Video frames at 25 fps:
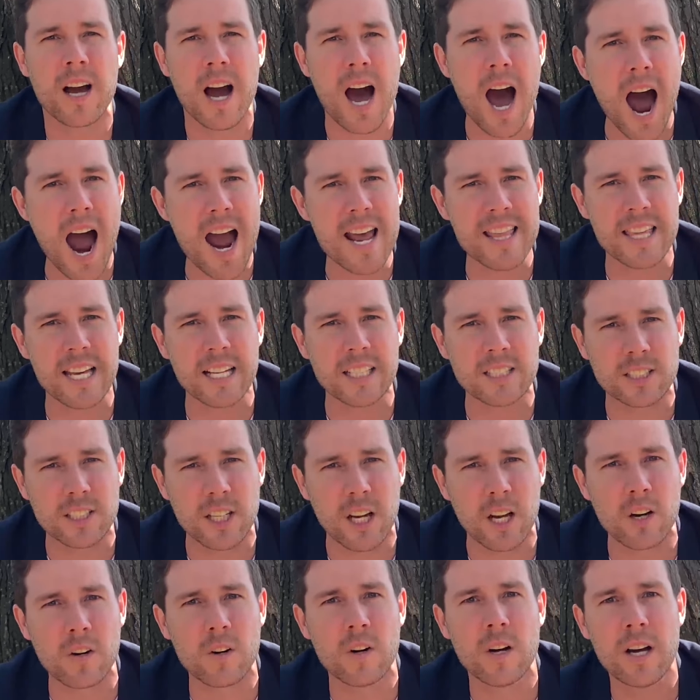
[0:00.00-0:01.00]
I think
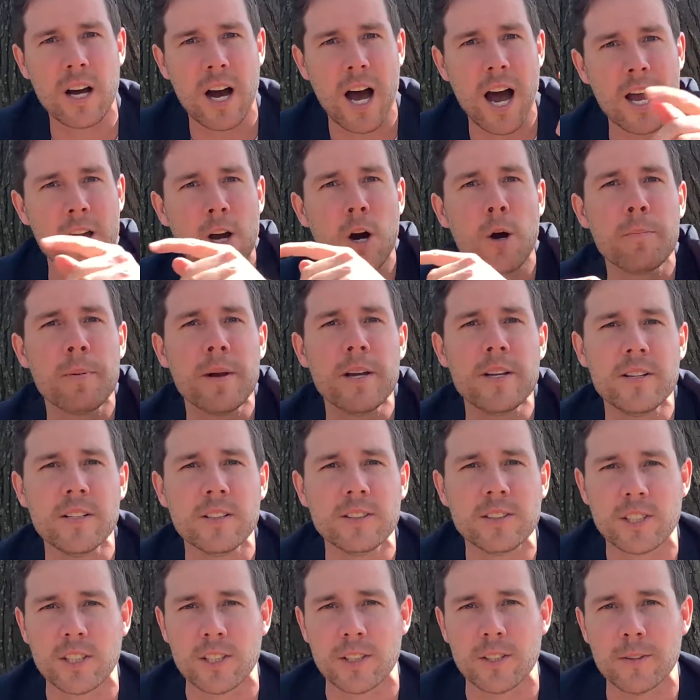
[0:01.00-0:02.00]
so. I hope you do
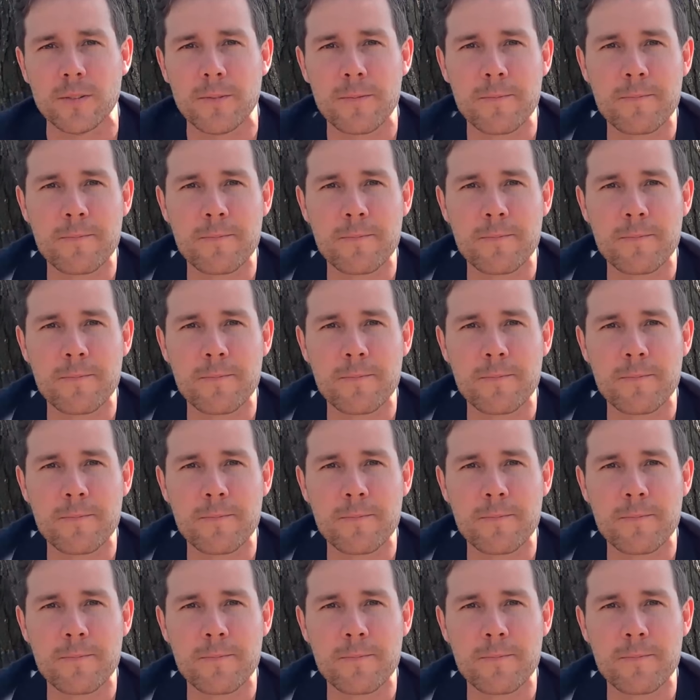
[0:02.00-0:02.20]
too.